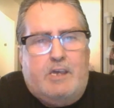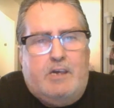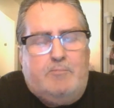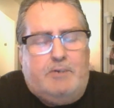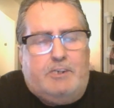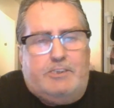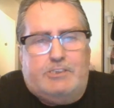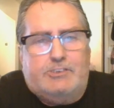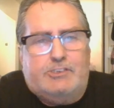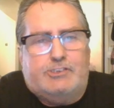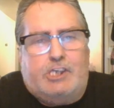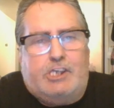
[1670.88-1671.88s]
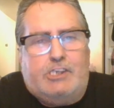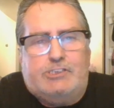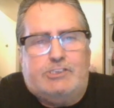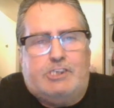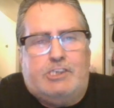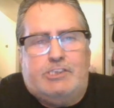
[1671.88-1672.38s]
but it doesn't
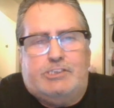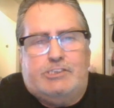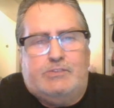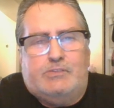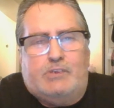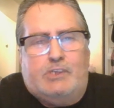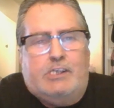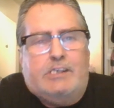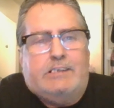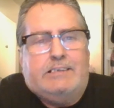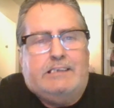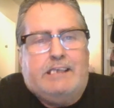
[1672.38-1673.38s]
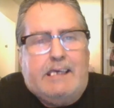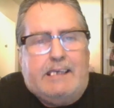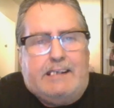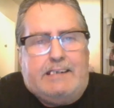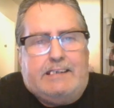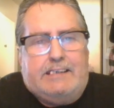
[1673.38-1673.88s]
change into
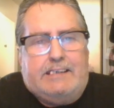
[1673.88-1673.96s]
lead.